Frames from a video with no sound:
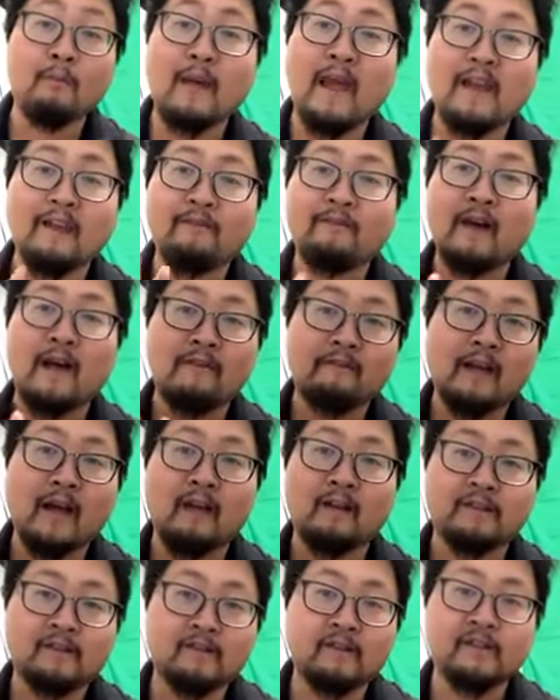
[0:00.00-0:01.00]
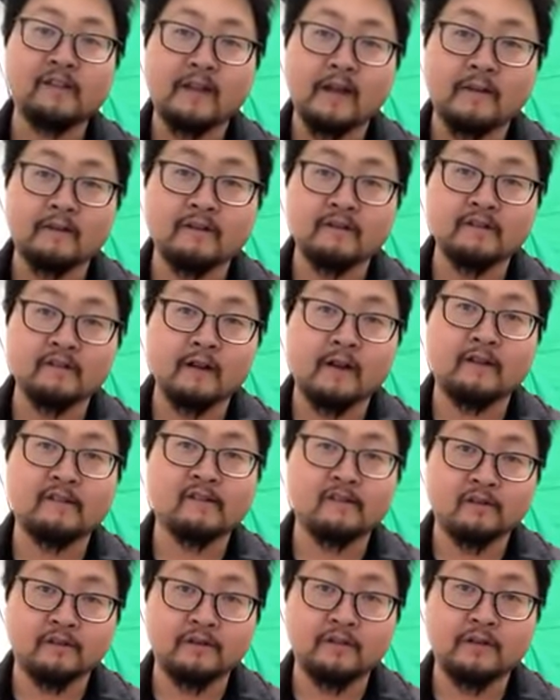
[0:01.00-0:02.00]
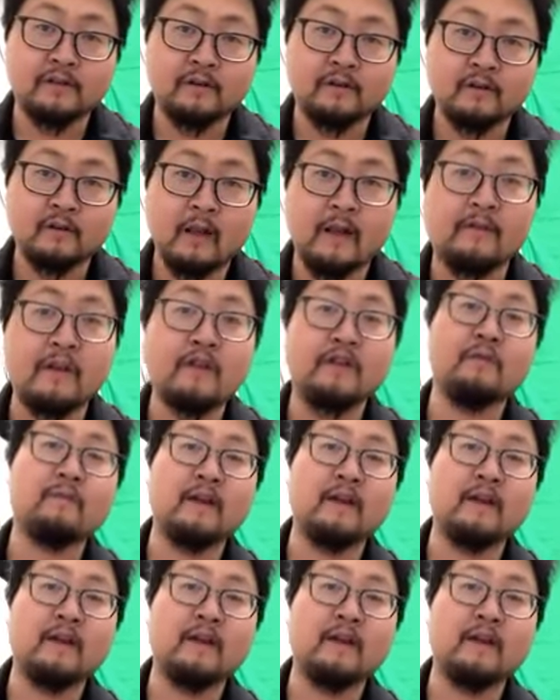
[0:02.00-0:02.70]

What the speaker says: make 5 gallons of standard strength solution, and then you